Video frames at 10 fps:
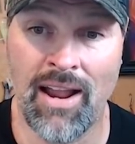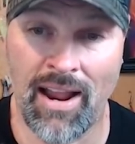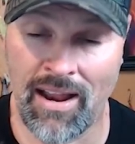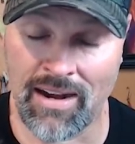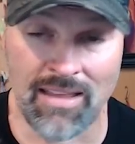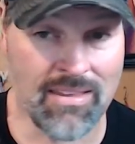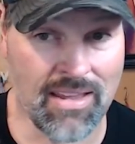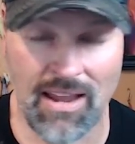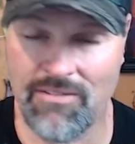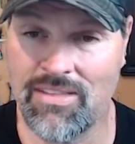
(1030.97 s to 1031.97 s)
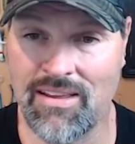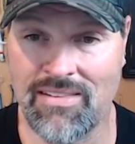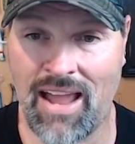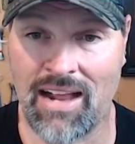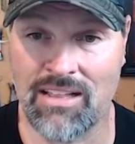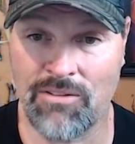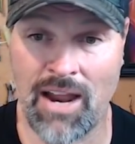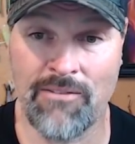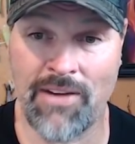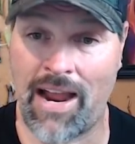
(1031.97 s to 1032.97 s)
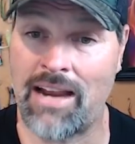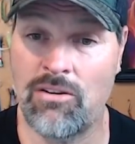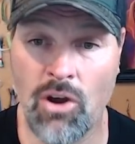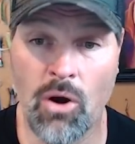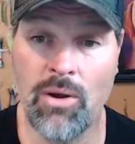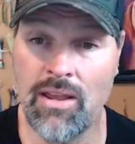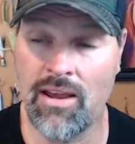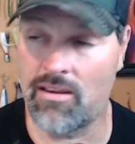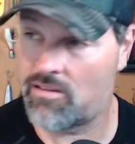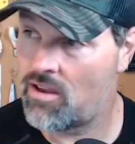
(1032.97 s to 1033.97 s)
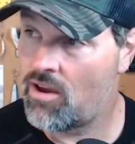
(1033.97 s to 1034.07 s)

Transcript: and I think Kevin's exactly right. In fact, I know he is.